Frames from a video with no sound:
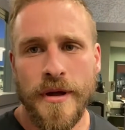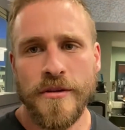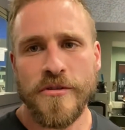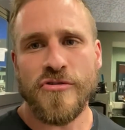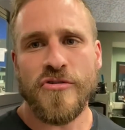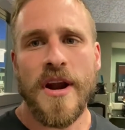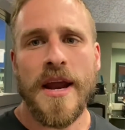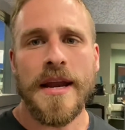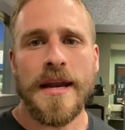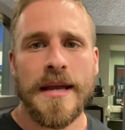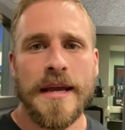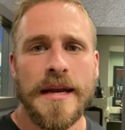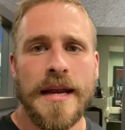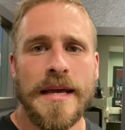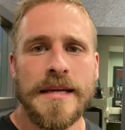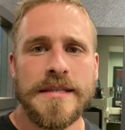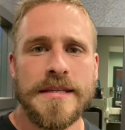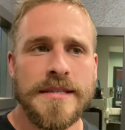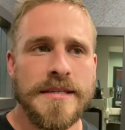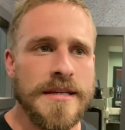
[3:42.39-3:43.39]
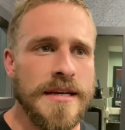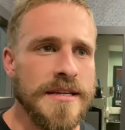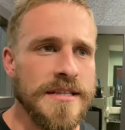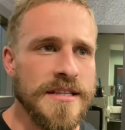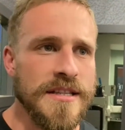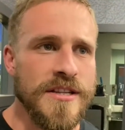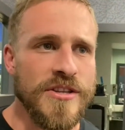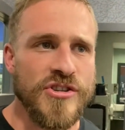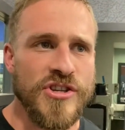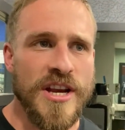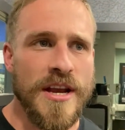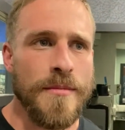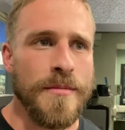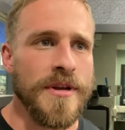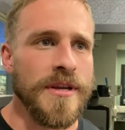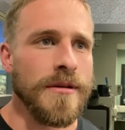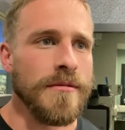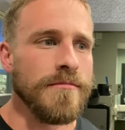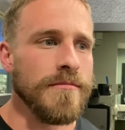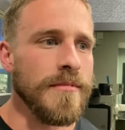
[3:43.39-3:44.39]
training and exercise in the
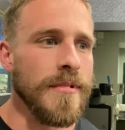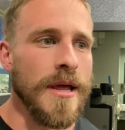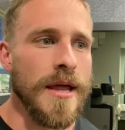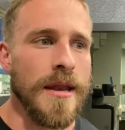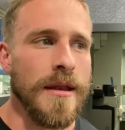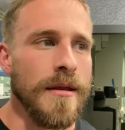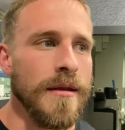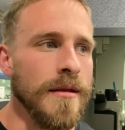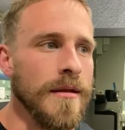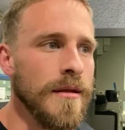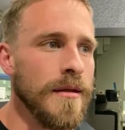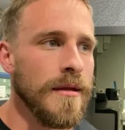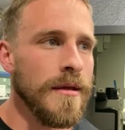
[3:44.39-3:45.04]
gym and